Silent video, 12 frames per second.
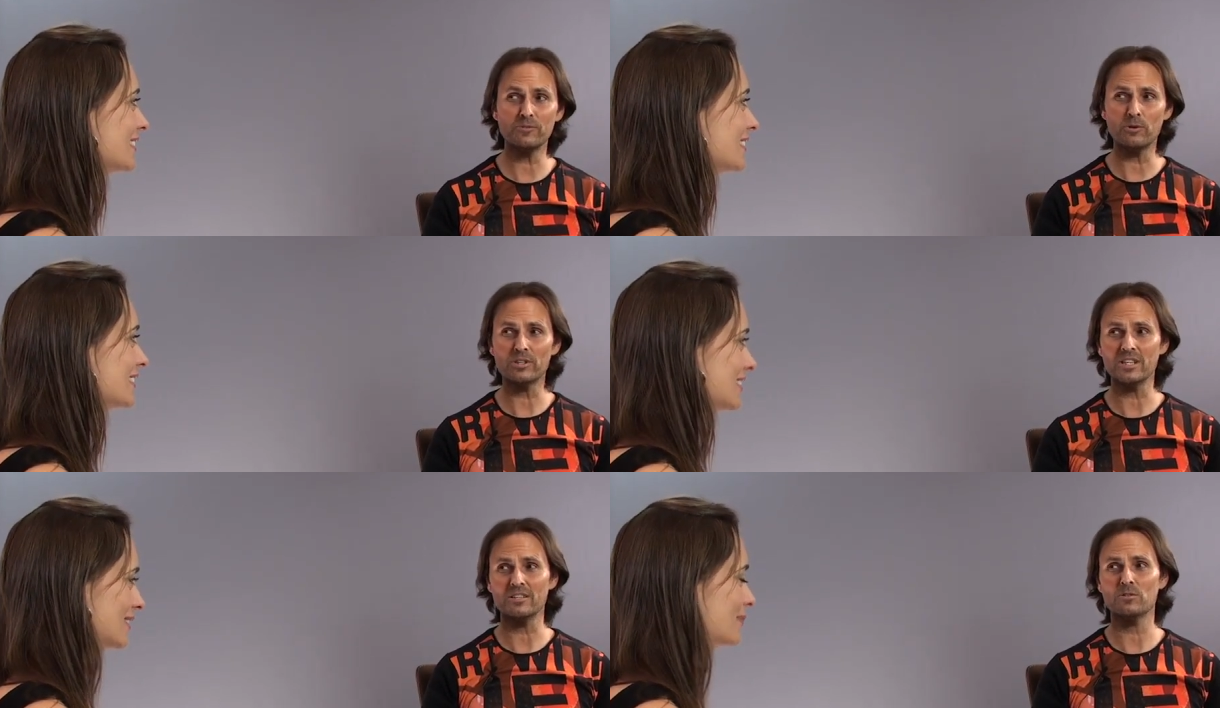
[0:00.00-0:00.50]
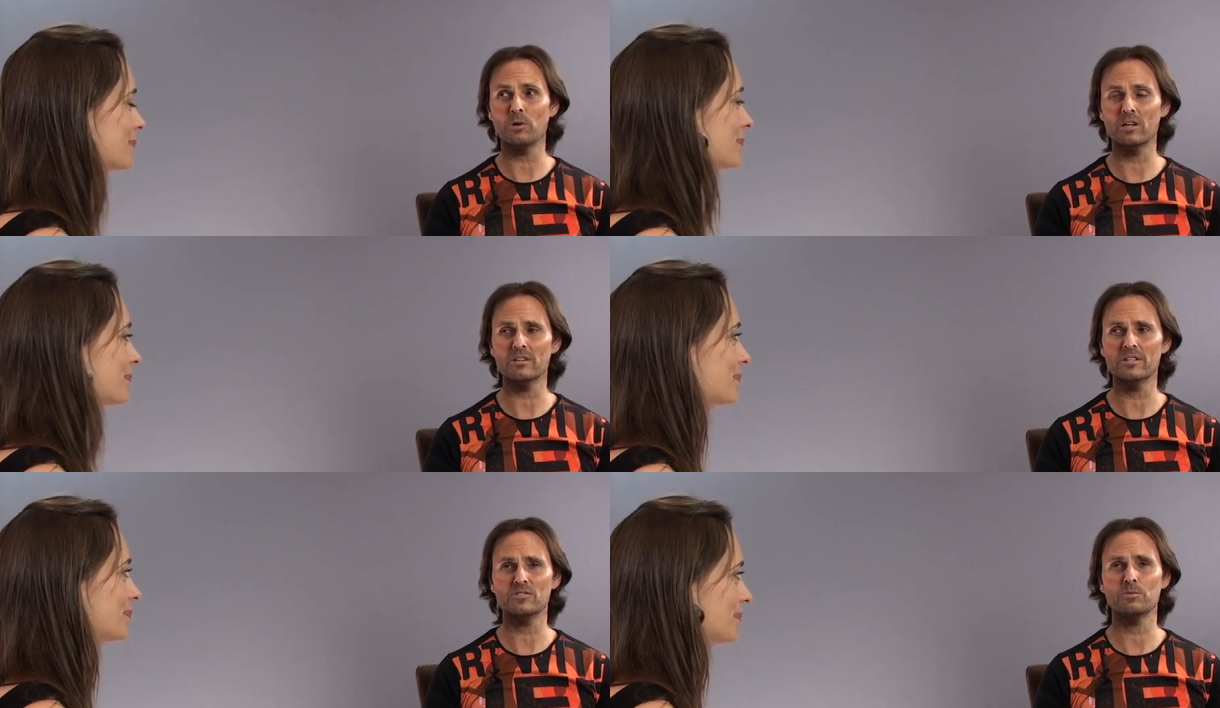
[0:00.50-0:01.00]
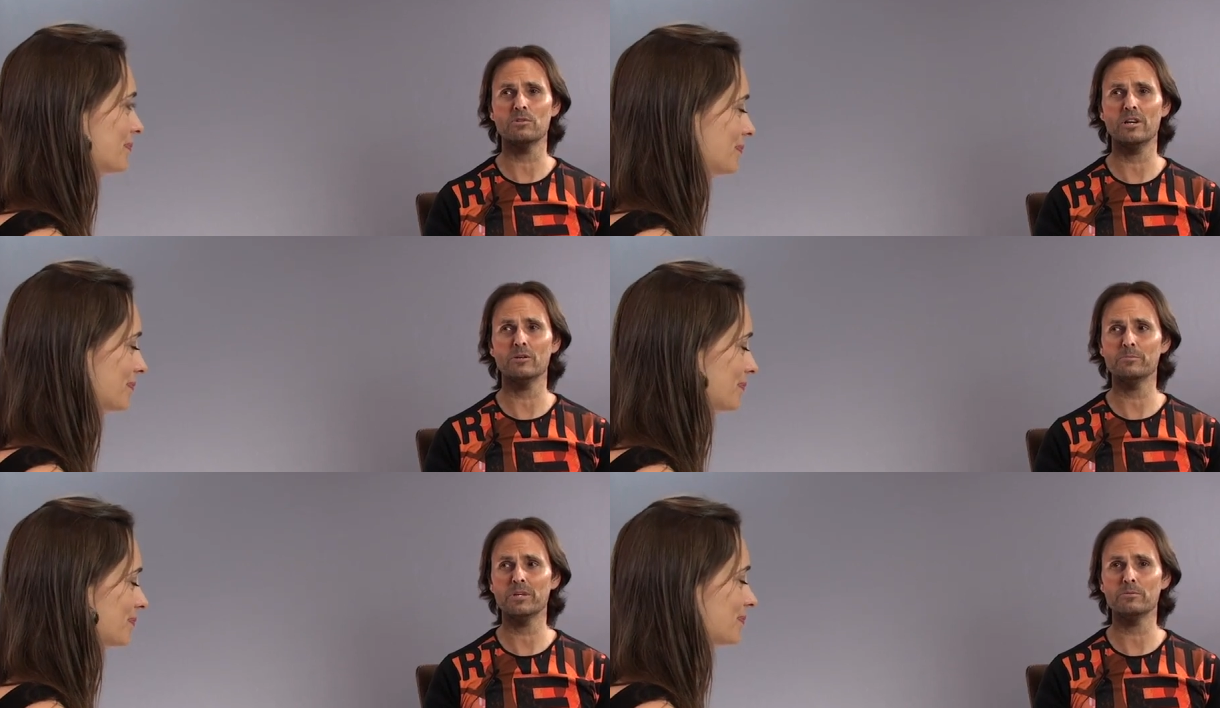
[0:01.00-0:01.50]
Speaker 1: fourteen qualities will
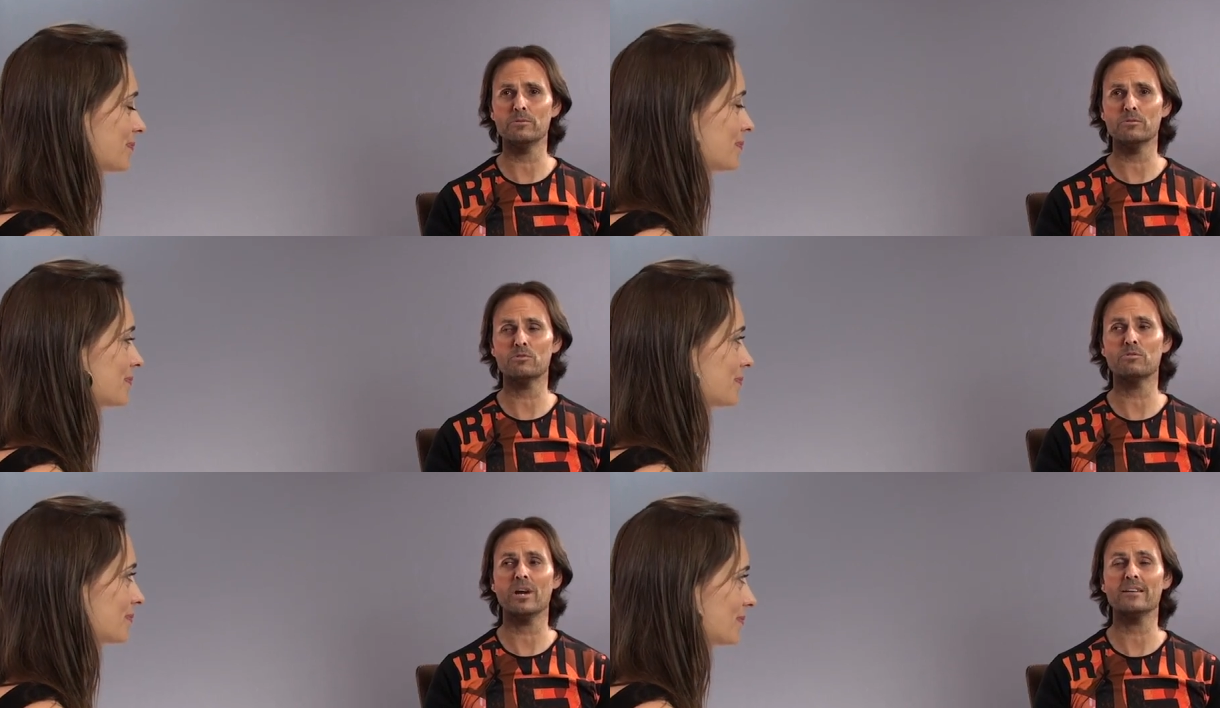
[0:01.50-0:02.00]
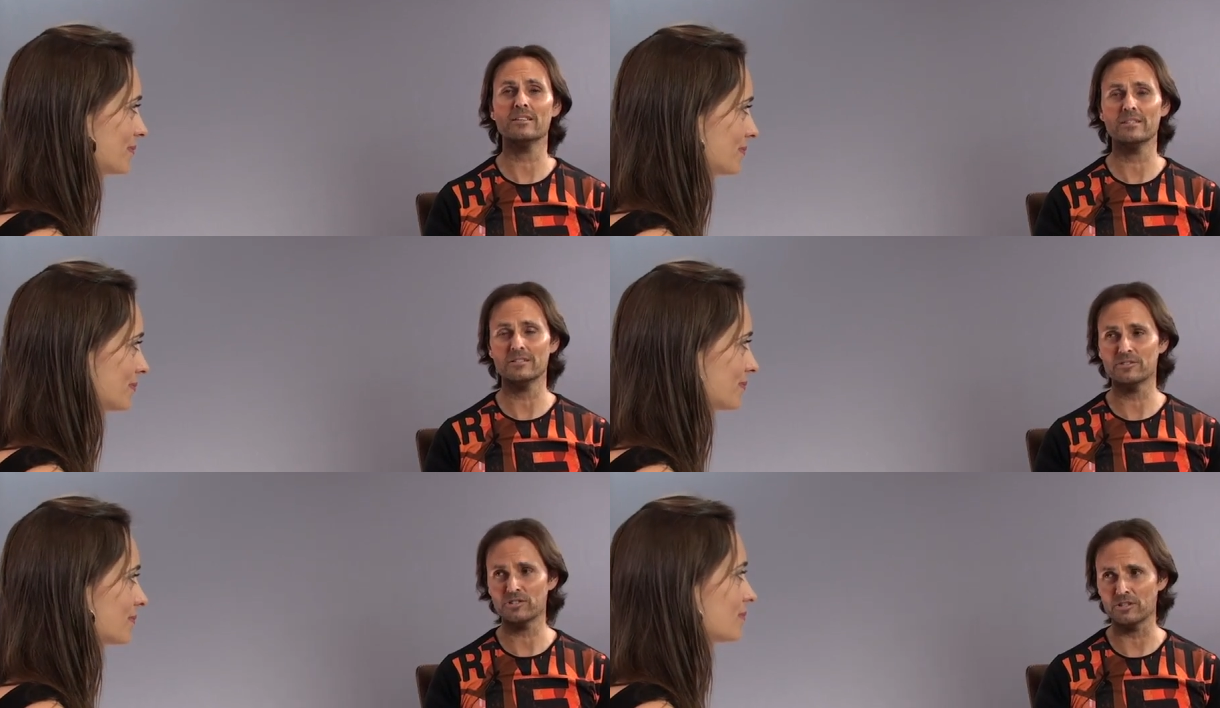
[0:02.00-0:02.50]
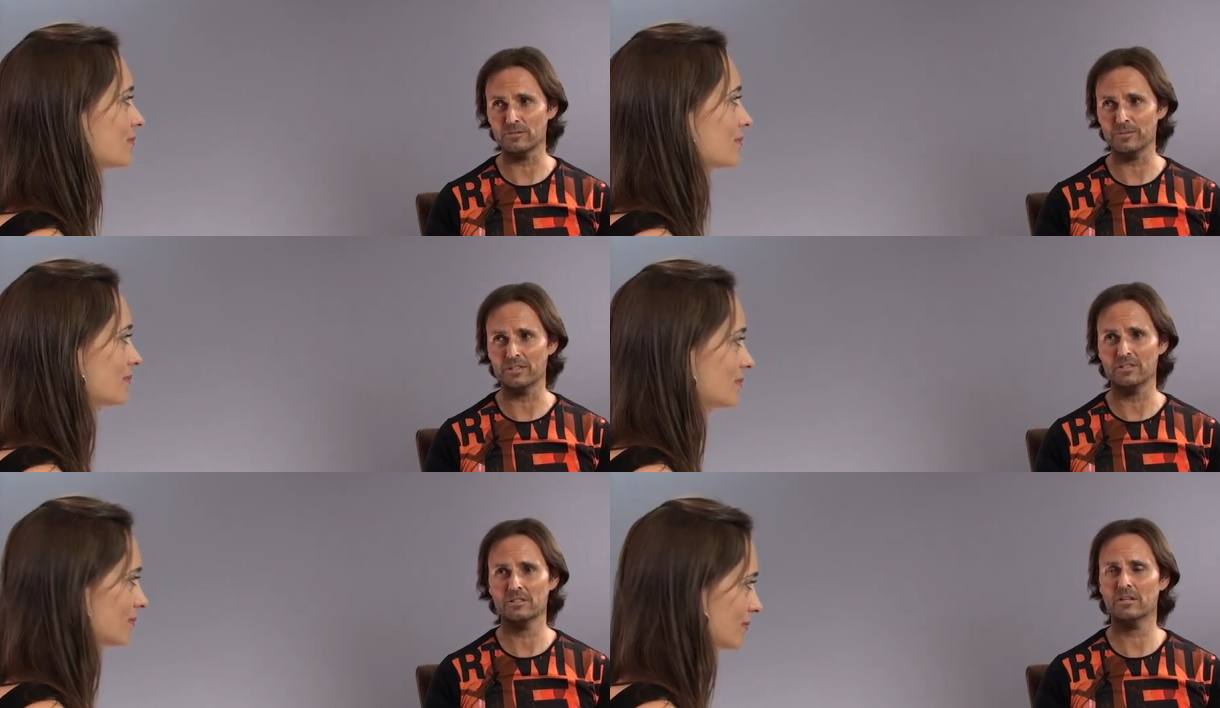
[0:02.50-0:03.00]
help people greatly
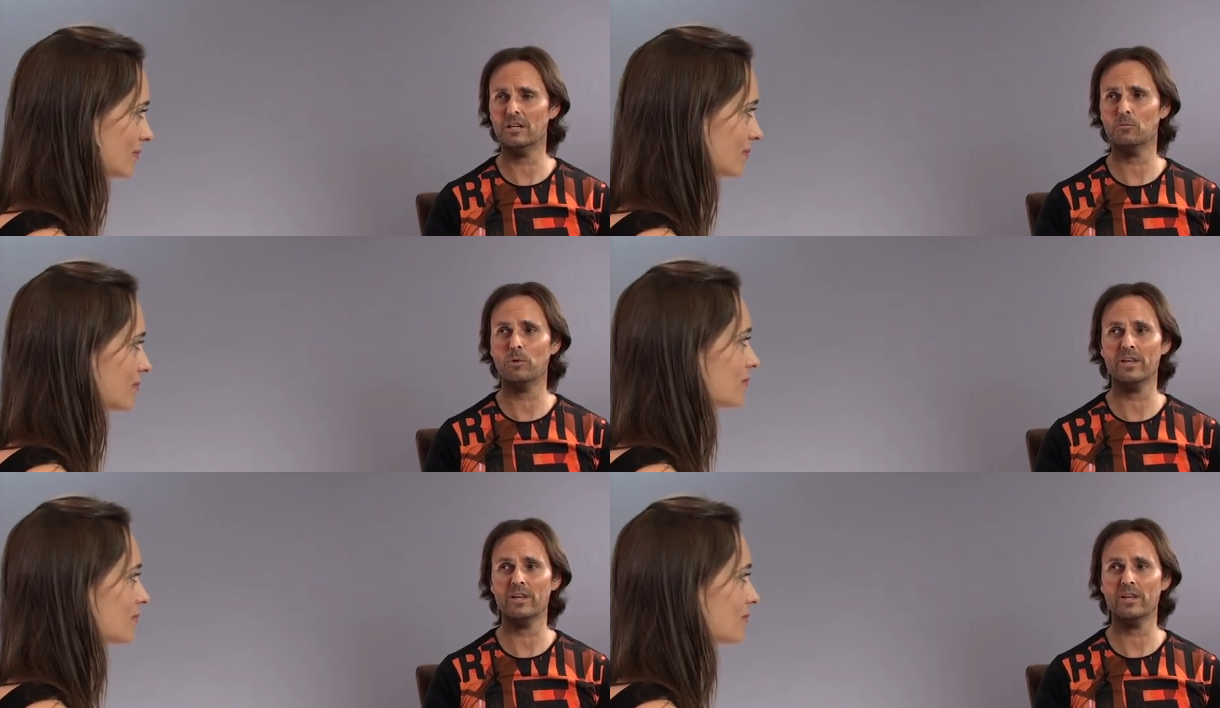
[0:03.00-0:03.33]
determine uh,